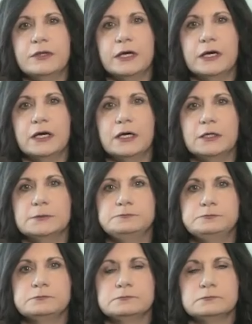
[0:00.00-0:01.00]

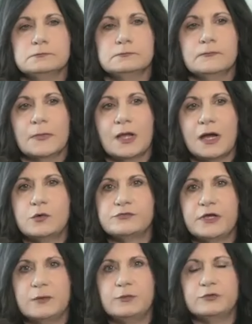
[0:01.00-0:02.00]
I
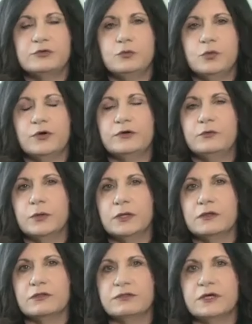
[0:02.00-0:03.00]
was able to work
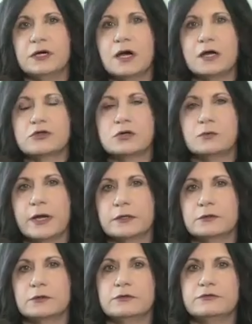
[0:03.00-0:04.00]
with the Akashic
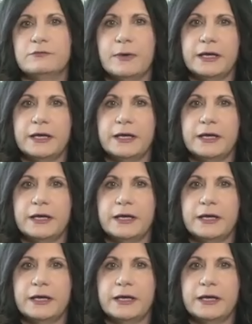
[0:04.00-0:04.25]
Records,